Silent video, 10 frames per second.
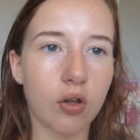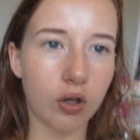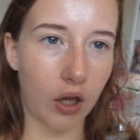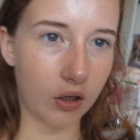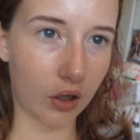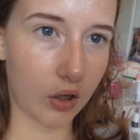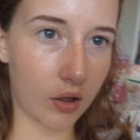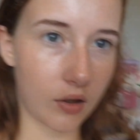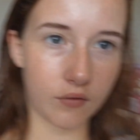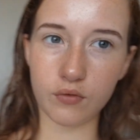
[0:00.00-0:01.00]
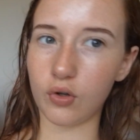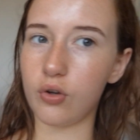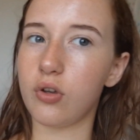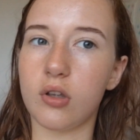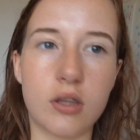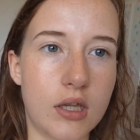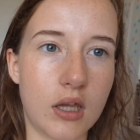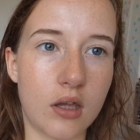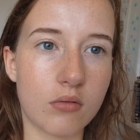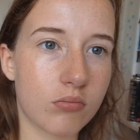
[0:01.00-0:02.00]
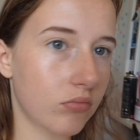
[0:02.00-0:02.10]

Okay, now I have done the